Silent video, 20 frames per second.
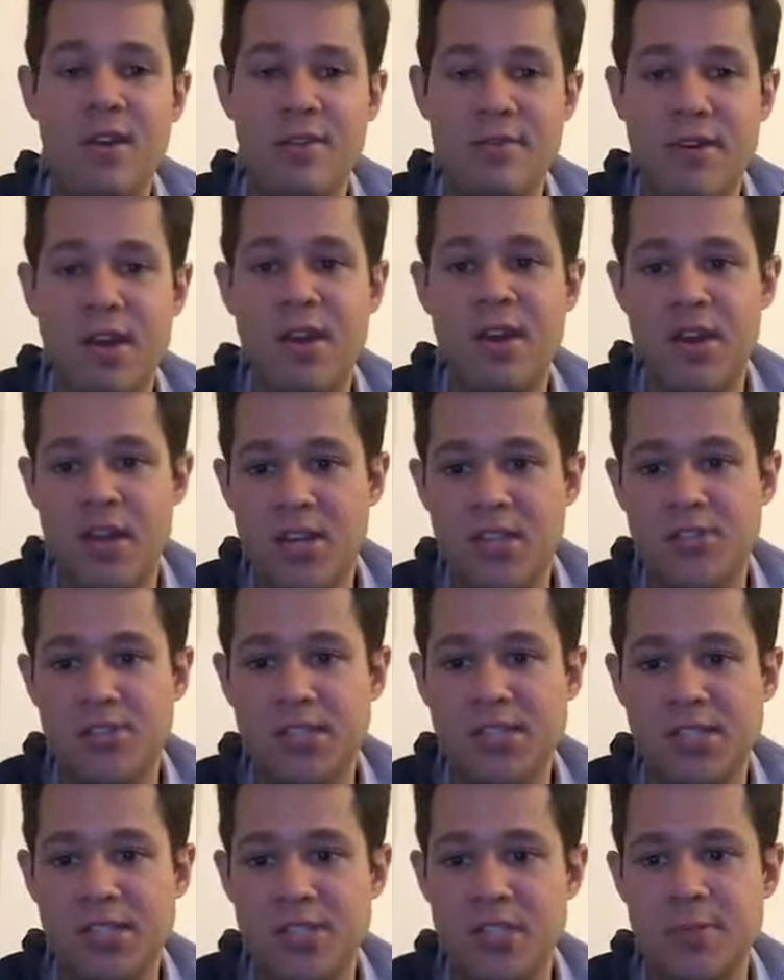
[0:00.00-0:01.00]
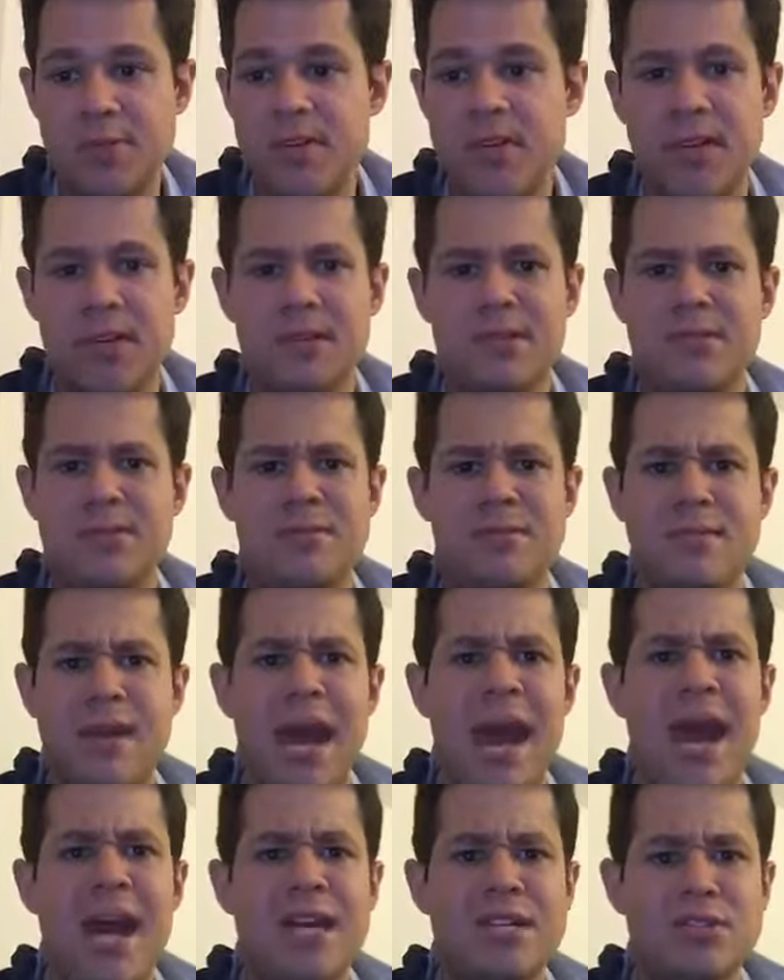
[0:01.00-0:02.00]
very interesting series because the
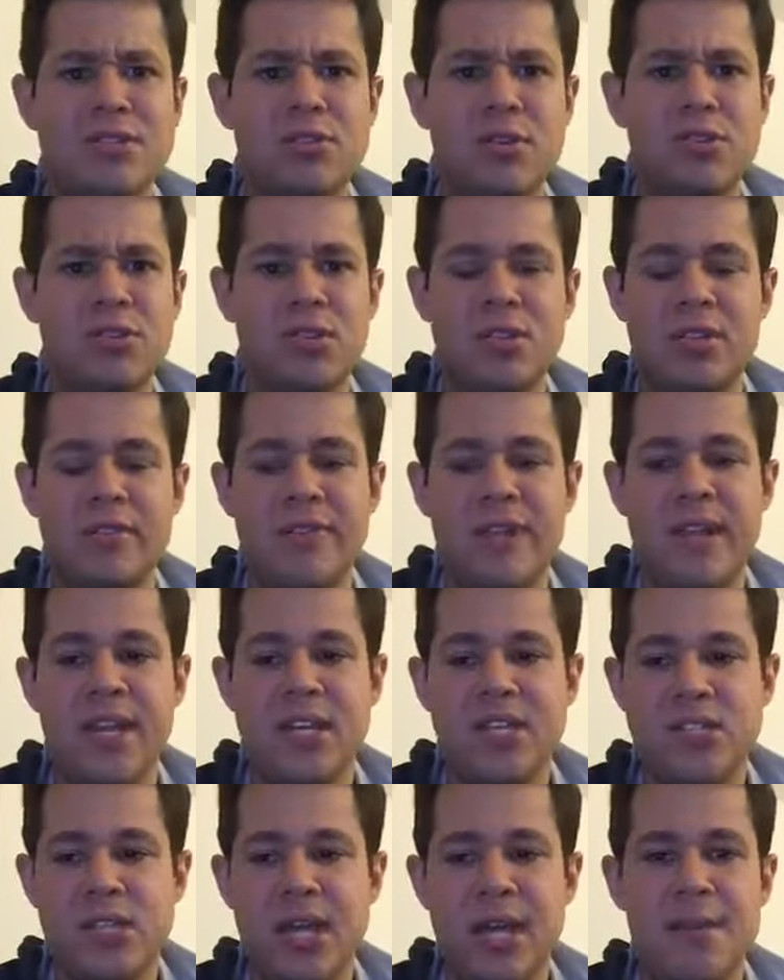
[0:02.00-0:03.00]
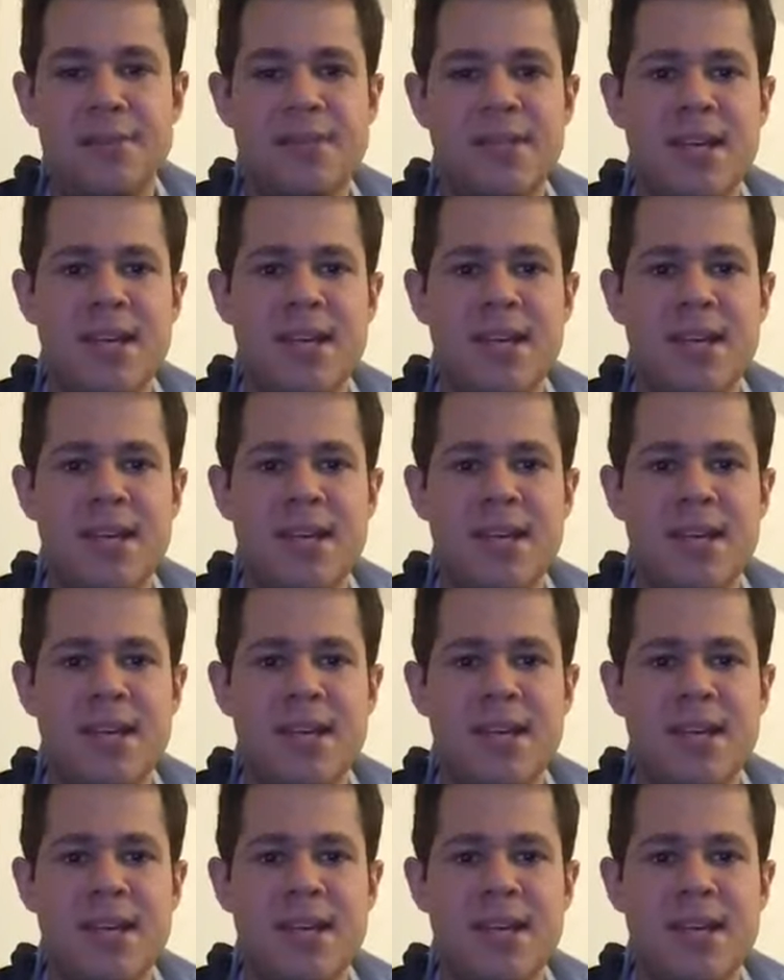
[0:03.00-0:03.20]
Astros are the defending champs.